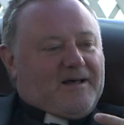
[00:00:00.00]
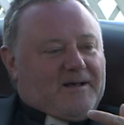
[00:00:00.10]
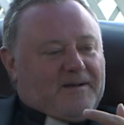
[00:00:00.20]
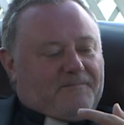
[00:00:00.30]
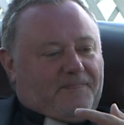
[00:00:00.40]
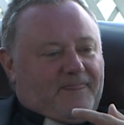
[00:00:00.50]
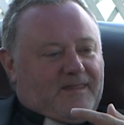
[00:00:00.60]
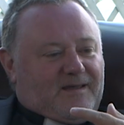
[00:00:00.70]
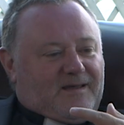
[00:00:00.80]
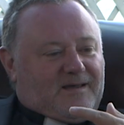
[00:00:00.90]

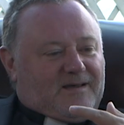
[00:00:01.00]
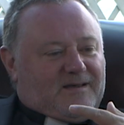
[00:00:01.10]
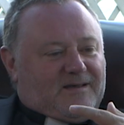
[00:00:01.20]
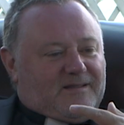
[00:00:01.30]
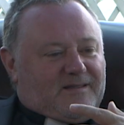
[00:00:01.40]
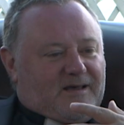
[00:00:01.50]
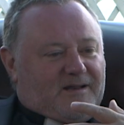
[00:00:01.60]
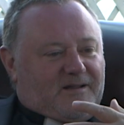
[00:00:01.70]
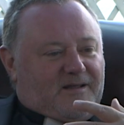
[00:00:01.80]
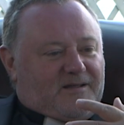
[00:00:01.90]

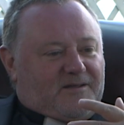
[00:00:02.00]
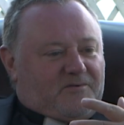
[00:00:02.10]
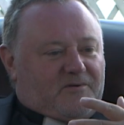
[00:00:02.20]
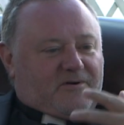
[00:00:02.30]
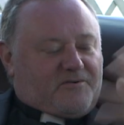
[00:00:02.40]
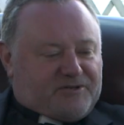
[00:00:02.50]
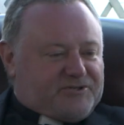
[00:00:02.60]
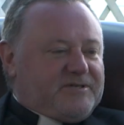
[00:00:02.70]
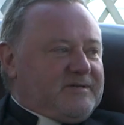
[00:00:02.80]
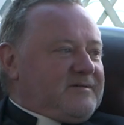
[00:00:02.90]
that you were a
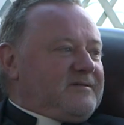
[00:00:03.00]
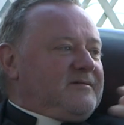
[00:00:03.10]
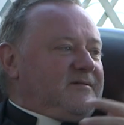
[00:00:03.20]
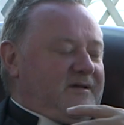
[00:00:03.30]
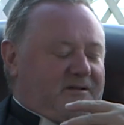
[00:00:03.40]
Christian,